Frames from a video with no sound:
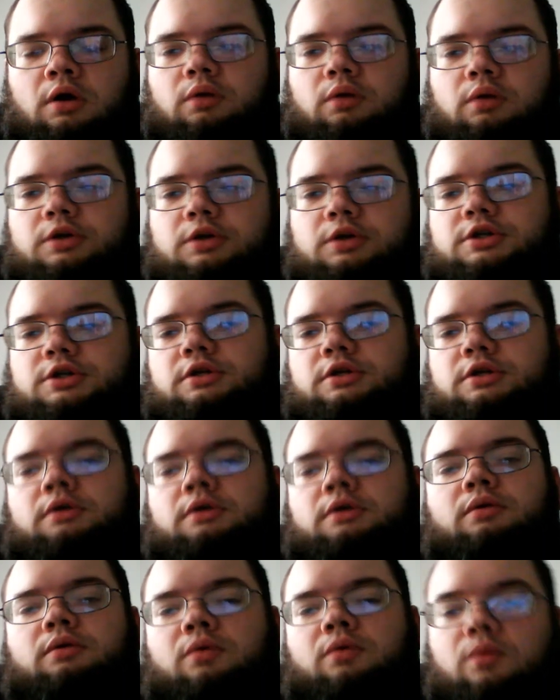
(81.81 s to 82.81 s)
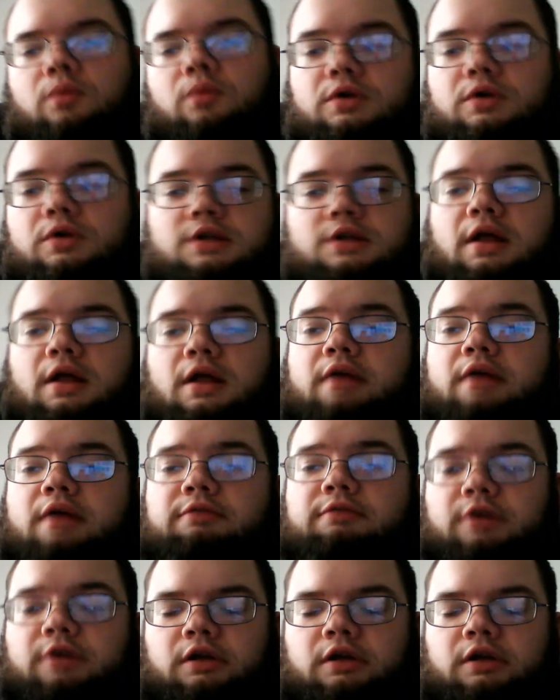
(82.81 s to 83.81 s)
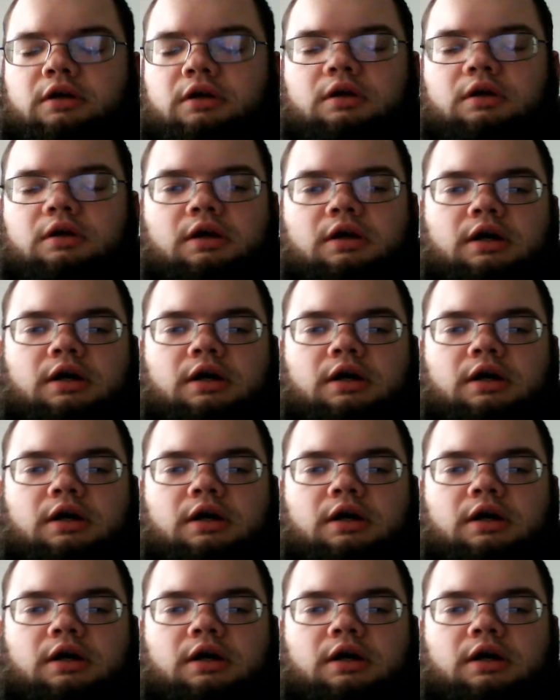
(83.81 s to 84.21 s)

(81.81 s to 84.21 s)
which was a lot of fun.